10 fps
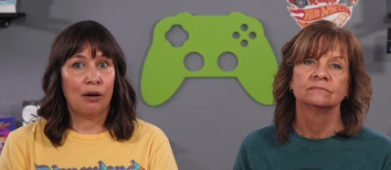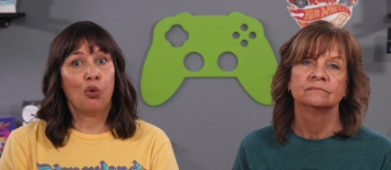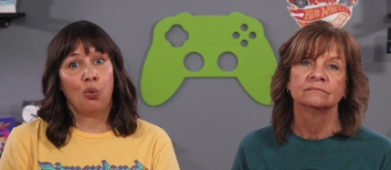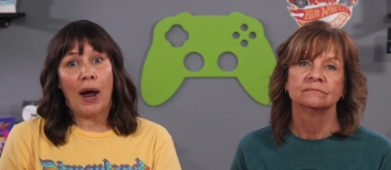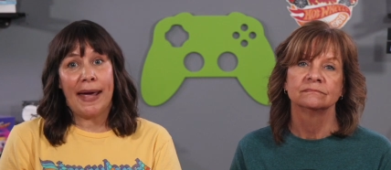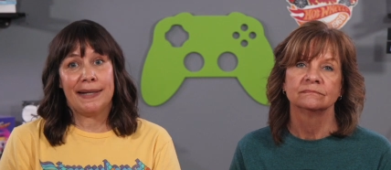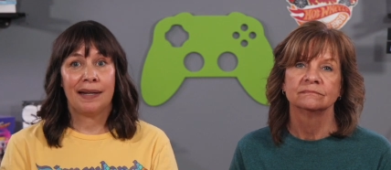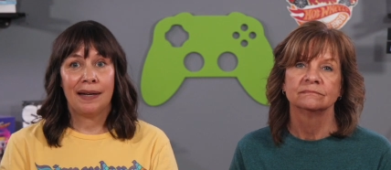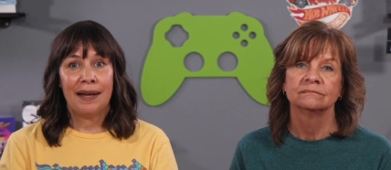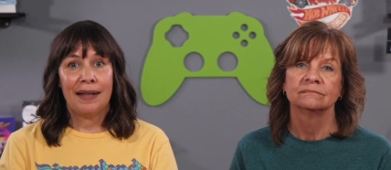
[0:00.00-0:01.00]
Speaker 1: Right.
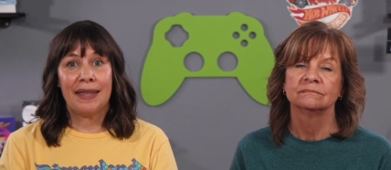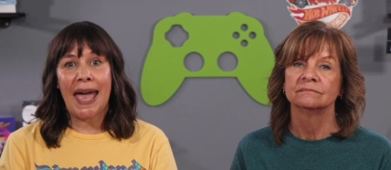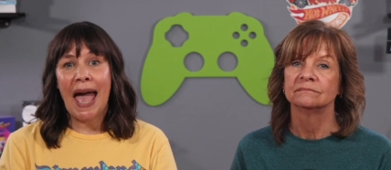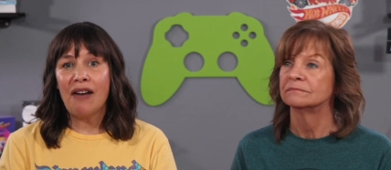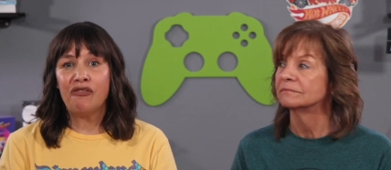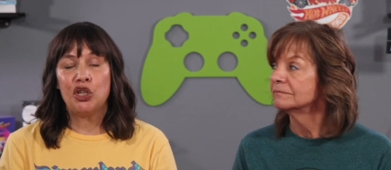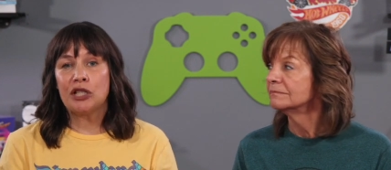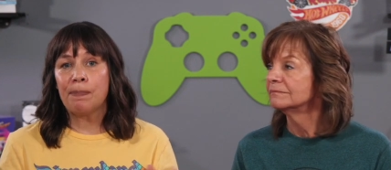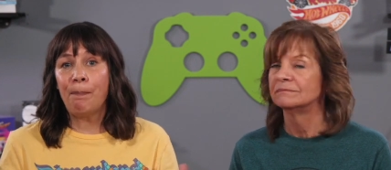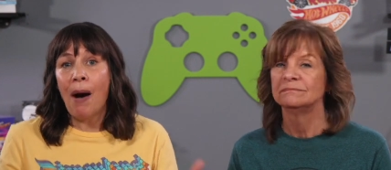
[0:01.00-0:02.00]
The calf
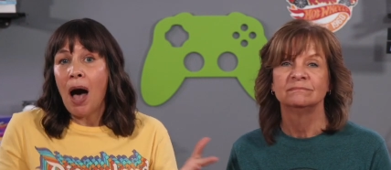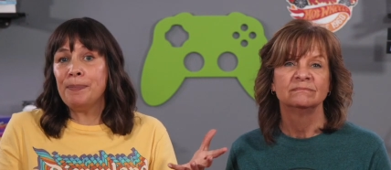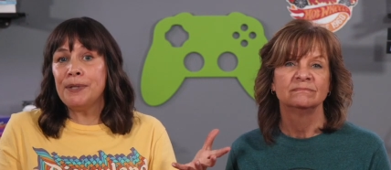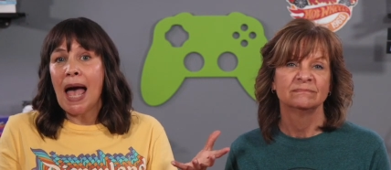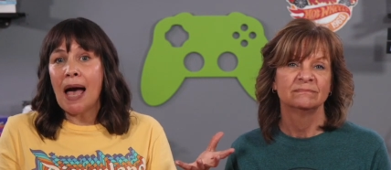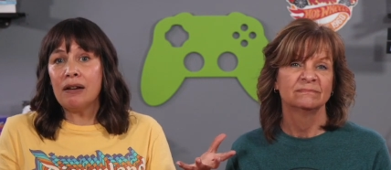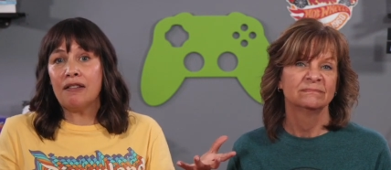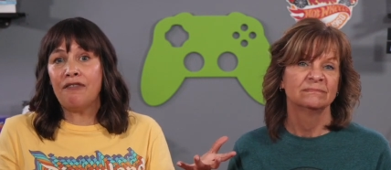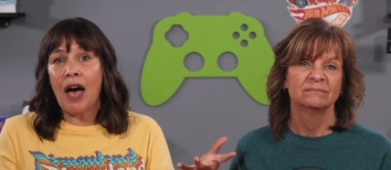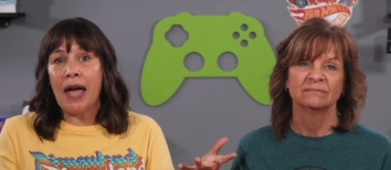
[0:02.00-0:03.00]
just popped out of
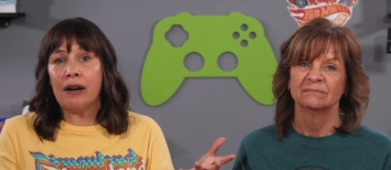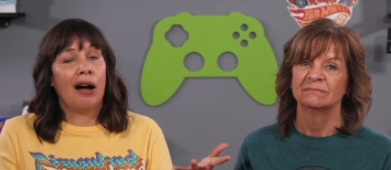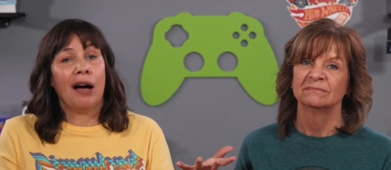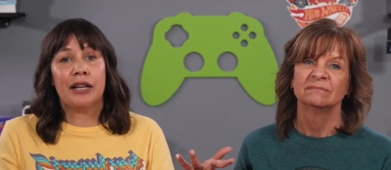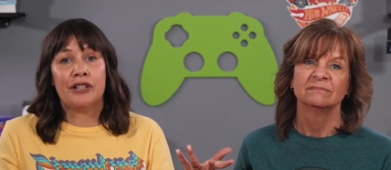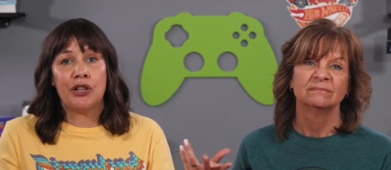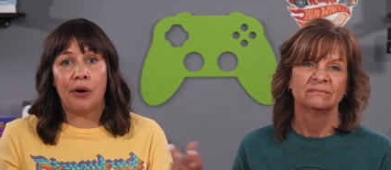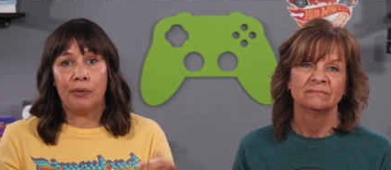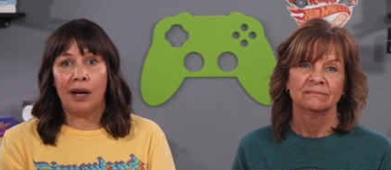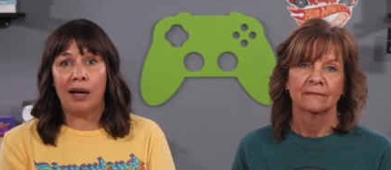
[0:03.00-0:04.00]
the fire on its
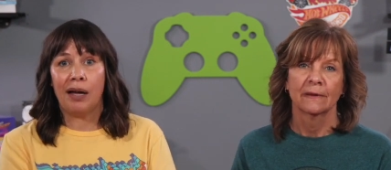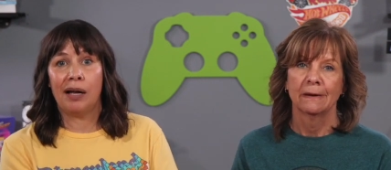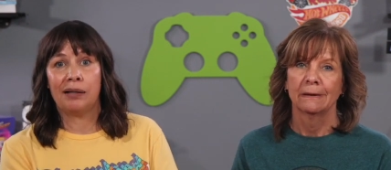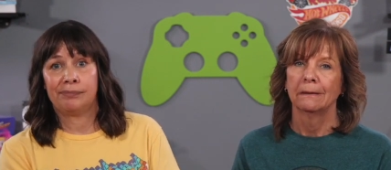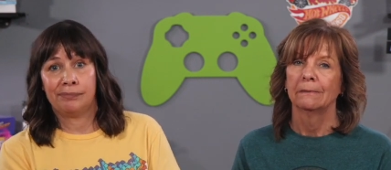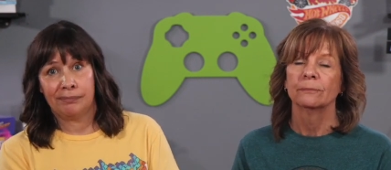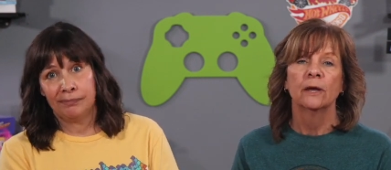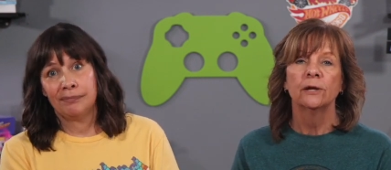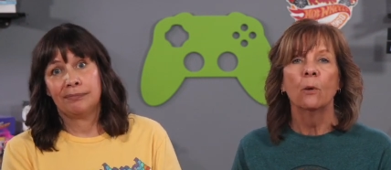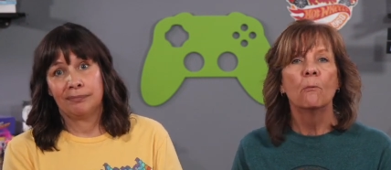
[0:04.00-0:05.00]
own.
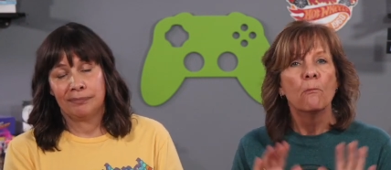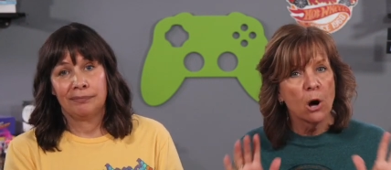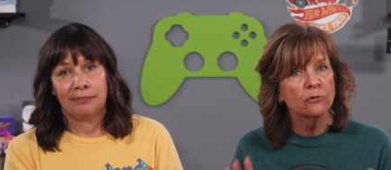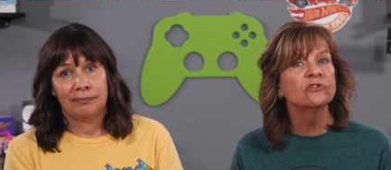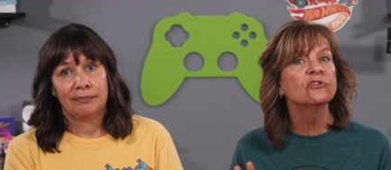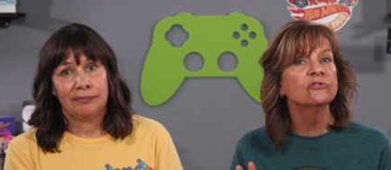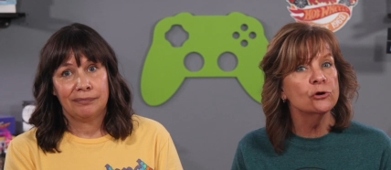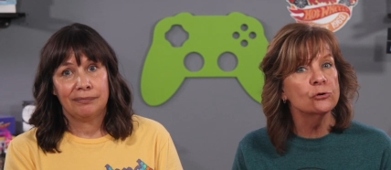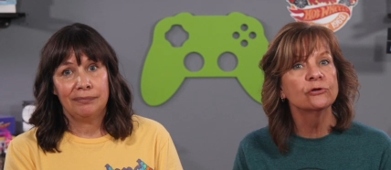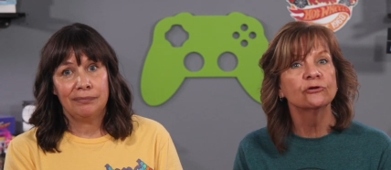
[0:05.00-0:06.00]
Now,
Speaker 2: Moses
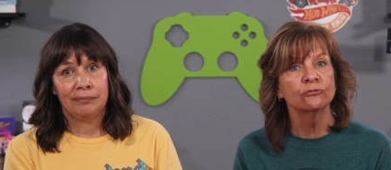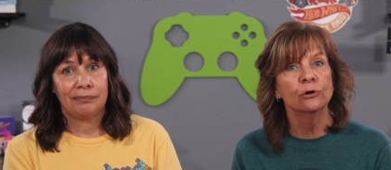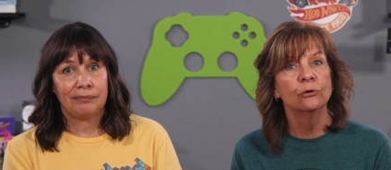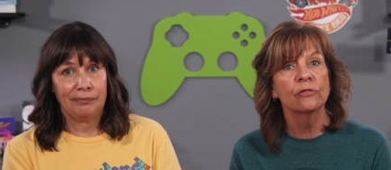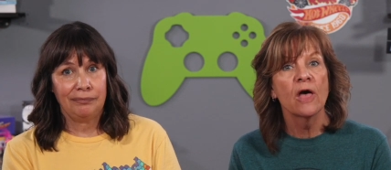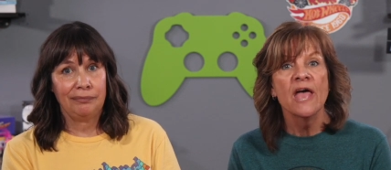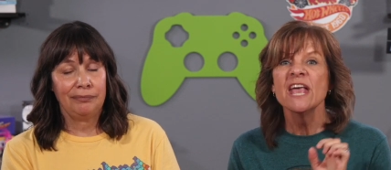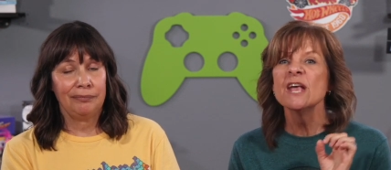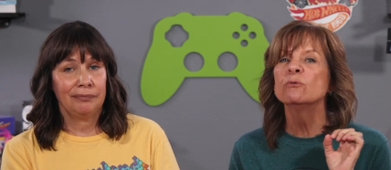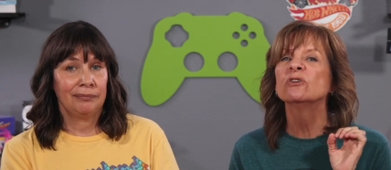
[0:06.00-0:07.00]
knew the truth.
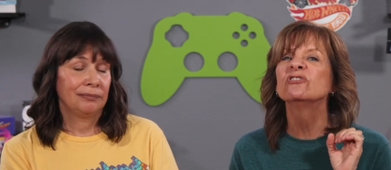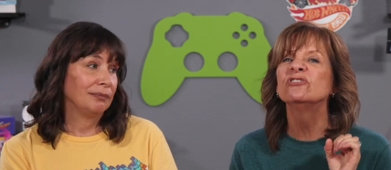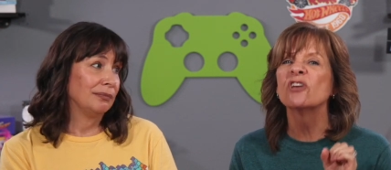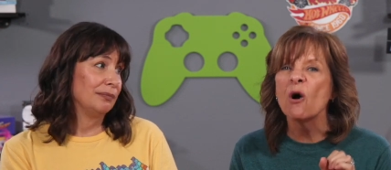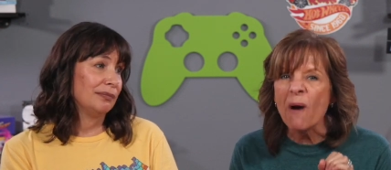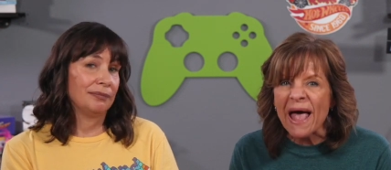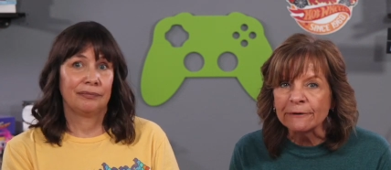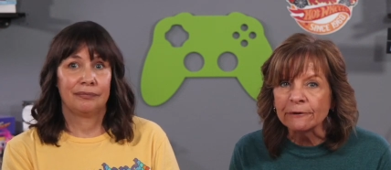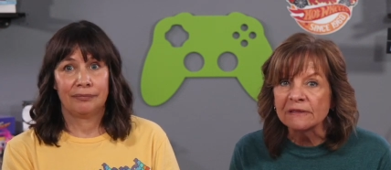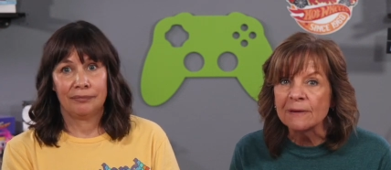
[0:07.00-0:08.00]
He was so
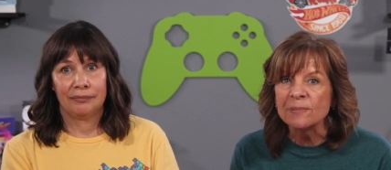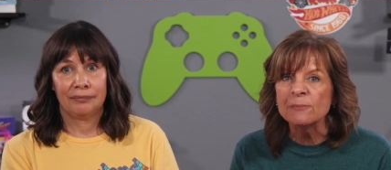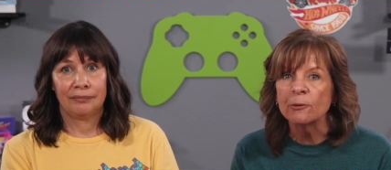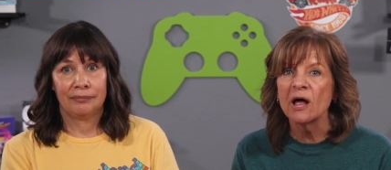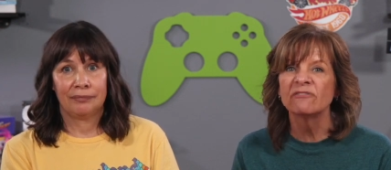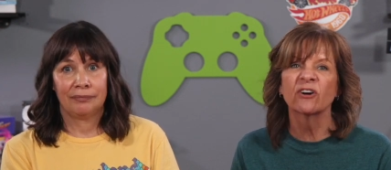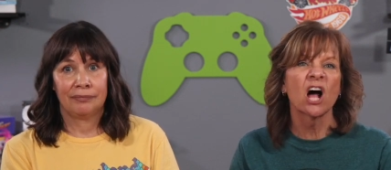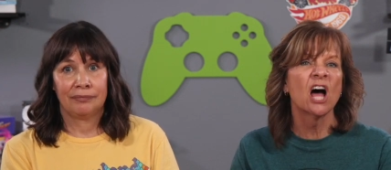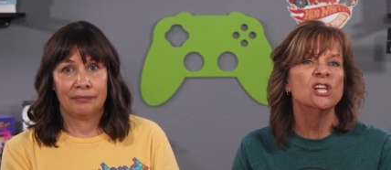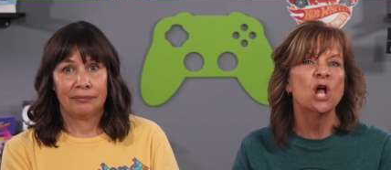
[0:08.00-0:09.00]
angry that people had
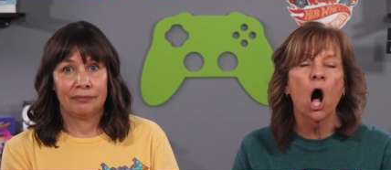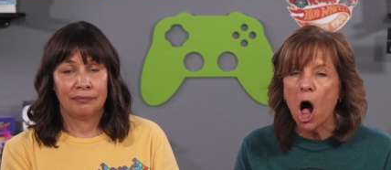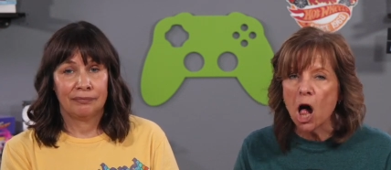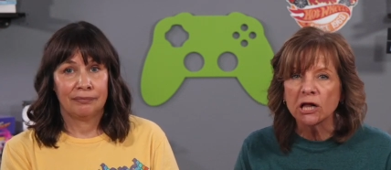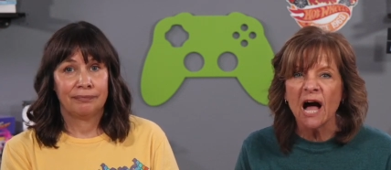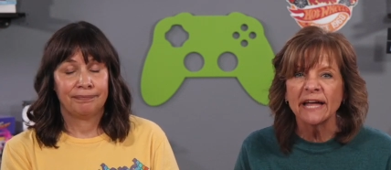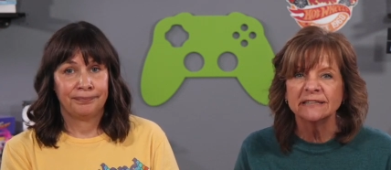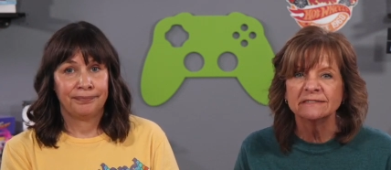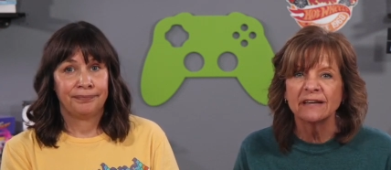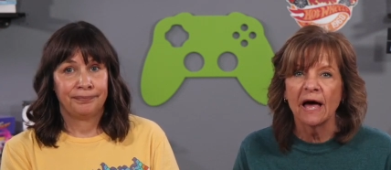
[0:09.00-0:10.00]
forgotten all God
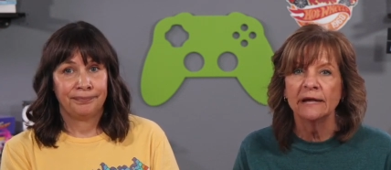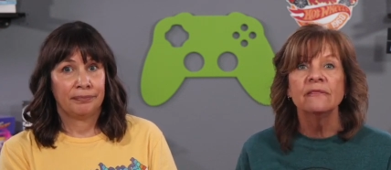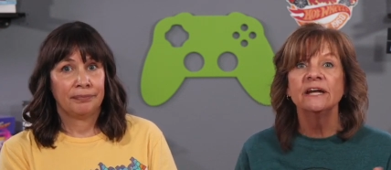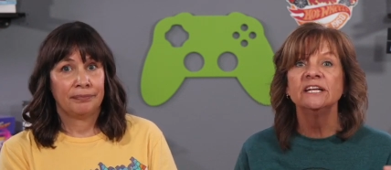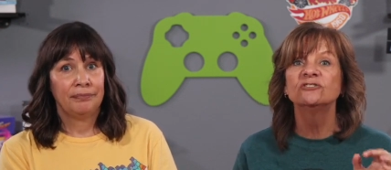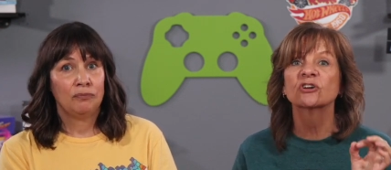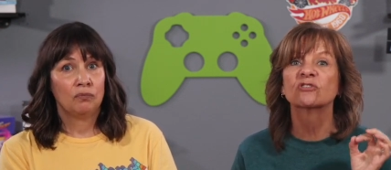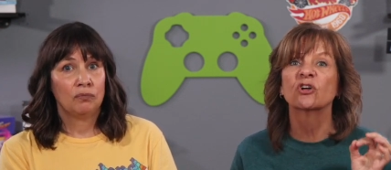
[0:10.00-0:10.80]
had done that he took